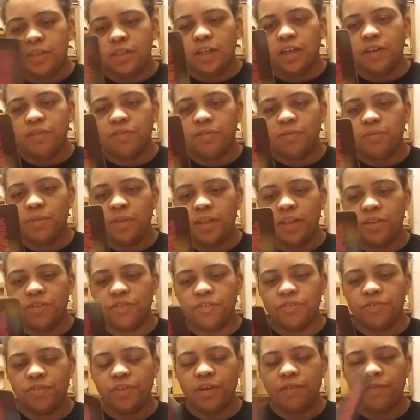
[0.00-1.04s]
Have some things
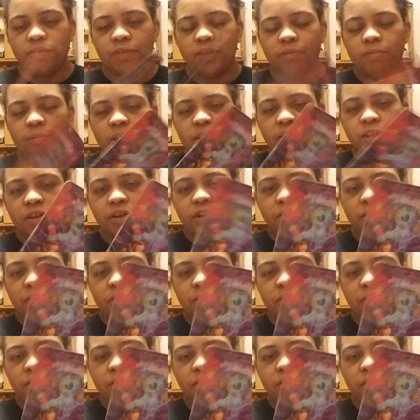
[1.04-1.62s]
you're definitely mulling